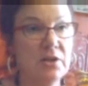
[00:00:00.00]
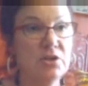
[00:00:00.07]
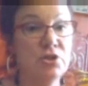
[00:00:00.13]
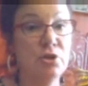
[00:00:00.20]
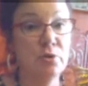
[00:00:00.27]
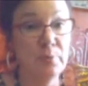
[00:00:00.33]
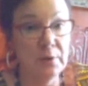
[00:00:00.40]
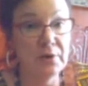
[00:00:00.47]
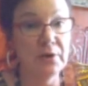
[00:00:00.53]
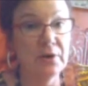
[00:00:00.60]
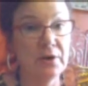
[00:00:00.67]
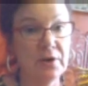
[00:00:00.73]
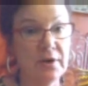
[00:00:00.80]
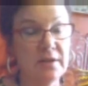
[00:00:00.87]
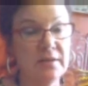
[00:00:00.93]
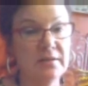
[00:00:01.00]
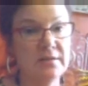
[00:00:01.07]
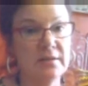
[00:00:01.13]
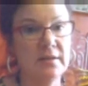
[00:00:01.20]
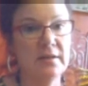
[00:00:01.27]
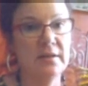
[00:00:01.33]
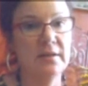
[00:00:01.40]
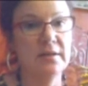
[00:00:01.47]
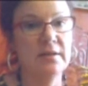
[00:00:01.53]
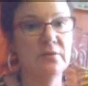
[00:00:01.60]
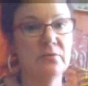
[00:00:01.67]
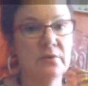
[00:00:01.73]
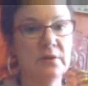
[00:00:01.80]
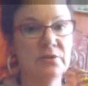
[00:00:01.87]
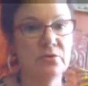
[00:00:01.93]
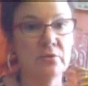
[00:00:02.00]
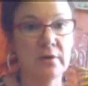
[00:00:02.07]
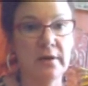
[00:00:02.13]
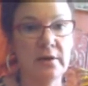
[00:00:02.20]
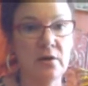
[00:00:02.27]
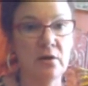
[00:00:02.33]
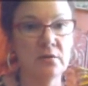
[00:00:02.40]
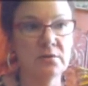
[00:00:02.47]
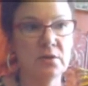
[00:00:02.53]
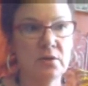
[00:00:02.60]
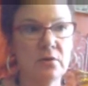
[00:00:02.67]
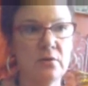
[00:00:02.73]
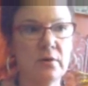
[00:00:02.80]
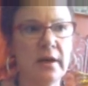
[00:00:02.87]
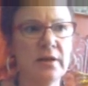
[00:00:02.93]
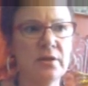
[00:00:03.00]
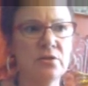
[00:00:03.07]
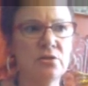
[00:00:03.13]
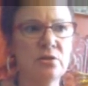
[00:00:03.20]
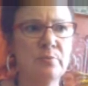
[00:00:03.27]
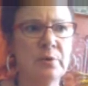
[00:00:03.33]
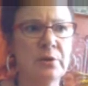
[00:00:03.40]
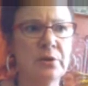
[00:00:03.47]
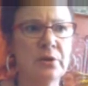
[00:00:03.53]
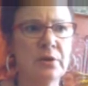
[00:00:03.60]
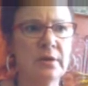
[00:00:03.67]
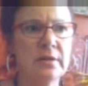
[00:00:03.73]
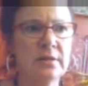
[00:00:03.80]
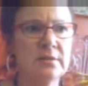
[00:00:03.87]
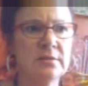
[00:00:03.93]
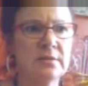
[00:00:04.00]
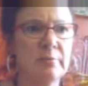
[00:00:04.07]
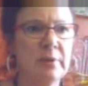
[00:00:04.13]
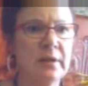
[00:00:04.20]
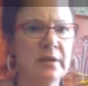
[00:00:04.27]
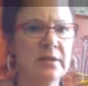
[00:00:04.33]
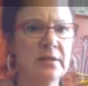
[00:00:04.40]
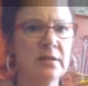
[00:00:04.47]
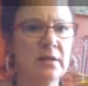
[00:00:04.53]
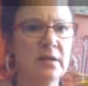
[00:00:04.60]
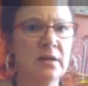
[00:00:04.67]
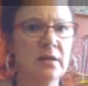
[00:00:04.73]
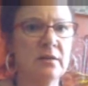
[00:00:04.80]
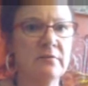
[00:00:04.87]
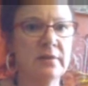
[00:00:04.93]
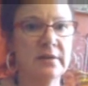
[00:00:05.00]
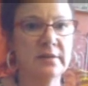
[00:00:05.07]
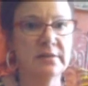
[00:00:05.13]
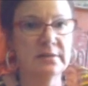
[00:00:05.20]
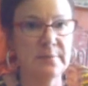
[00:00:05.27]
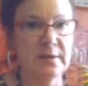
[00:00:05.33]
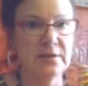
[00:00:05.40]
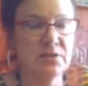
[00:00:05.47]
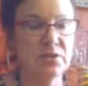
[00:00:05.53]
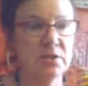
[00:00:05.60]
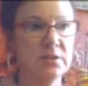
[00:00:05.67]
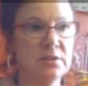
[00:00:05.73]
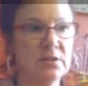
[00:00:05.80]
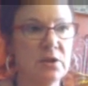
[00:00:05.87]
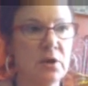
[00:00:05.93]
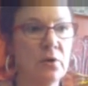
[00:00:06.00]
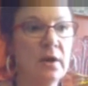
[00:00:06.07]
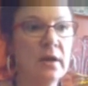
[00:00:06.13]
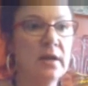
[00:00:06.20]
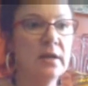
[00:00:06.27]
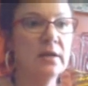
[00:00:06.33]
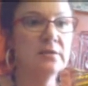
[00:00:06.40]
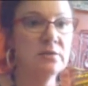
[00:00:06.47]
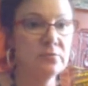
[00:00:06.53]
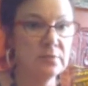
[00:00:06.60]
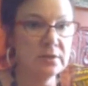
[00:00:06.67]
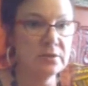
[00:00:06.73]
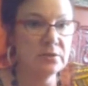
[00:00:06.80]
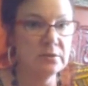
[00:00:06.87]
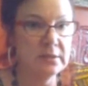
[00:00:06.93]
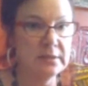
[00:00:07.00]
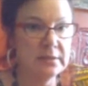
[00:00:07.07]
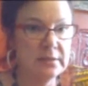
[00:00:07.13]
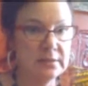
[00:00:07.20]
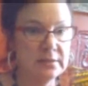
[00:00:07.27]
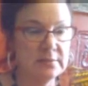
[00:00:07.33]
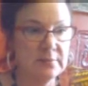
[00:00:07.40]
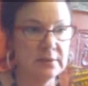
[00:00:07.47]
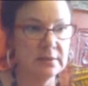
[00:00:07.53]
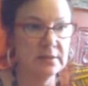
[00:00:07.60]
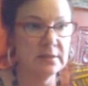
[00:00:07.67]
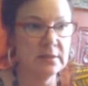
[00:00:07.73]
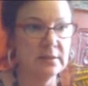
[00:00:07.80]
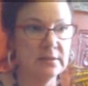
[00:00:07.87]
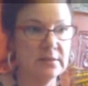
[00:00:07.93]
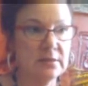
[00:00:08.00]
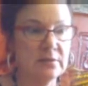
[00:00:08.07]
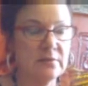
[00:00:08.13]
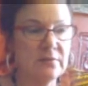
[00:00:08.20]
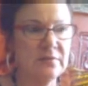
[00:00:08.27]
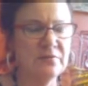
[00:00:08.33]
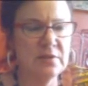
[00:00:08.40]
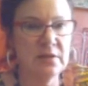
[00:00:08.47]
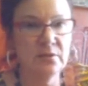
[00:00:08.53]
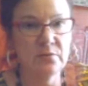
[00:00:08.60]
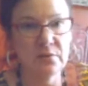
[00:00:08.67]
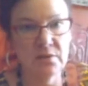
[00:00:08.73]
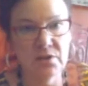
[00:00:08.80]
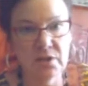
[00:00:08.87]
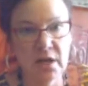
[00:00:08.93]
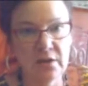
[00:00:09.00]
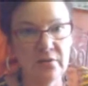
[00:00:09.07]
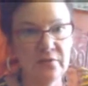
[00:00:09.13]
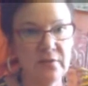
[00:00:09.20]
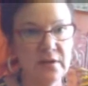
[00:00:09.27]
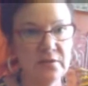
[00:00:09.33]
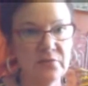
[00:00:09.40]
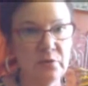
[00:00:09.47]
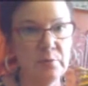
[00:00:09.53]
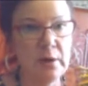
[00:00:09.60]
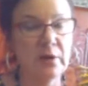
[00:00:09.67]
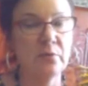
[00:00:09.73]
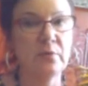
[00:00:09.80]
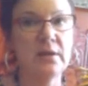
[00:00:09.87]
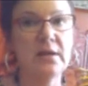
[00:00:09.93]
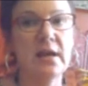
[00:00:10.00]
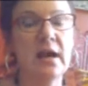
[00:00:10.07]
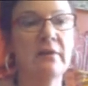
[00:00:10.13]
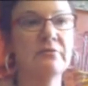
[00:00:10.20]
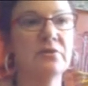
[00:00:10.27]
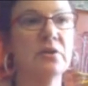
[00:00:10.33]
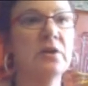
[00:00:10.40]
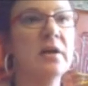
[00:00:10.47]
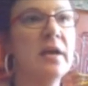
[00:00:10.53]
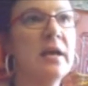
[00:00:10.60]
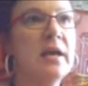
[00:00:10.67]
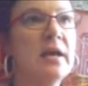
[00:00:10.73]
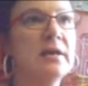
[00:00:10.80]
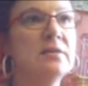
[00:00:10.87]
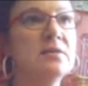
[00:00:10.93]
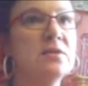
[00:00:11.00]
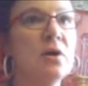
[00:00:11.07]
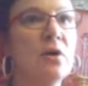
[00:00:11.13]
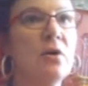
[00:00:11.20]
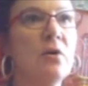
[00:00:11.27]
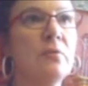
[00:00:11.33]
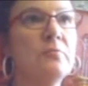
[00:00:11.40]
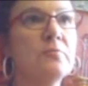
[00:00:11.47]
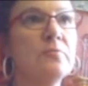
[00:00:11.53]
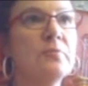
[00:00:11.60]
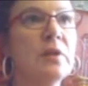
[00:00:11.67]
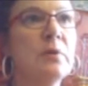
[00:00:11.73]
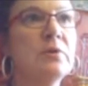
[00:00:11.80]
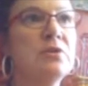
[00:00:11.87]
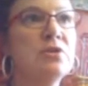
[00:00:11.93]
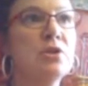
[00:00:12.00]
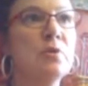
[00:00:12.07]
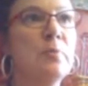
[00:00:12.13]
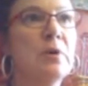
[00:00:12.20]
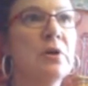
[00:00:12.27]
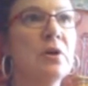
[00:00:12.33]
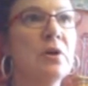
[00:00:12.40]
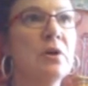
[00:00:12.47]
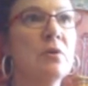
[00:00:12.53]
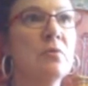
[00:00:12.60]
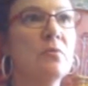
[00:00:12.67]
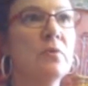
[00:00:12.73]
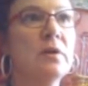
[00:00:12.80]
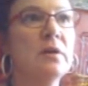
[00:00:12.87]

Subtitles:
Jupiter is in retrograde also, and Jupiter is the planet of expansion. So it's in retrograde this month until the 15th with a shadow phase for about a week after. And so with Jupiter,